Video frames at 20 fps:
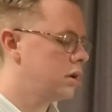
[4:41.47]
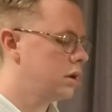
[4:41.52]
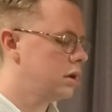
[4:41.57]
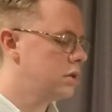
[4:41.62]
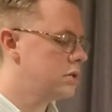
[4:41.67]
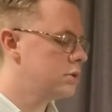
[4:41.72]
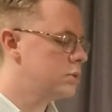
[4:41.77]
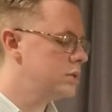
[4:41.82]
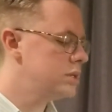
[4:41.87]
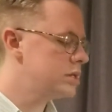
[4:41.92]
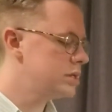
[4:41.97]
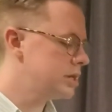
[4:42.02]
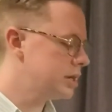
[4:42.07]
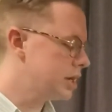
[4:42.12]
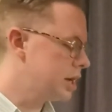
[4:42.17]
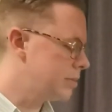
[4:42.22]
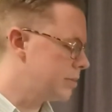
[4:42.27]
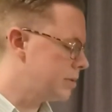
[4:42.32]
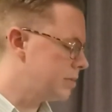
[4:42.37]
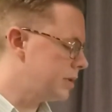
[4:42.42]
twisting
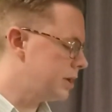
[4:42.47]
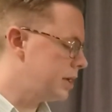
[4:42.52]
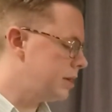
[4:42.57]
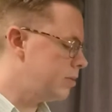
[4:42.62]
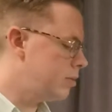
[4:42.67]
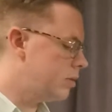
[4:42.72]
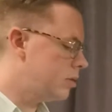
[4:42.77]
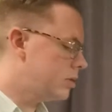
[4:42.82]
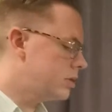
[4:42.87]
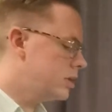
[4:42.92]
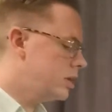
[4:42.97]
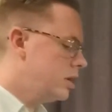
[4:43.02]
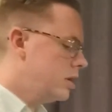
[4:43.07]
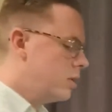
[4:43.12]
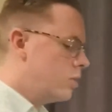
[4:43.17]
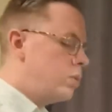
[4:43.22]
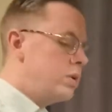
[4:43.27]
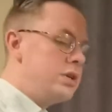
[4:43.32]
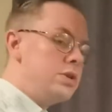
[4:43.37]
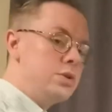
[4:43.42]
up the keyboard.
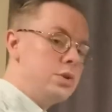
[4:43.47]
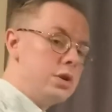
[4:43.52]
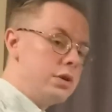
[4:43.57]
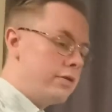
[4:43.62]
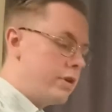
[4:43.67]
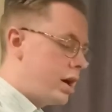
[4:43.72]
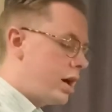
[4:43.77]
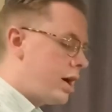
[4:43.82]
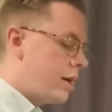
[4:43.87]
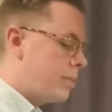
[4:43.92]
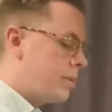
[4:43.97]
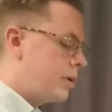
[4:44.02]
We sort of hop.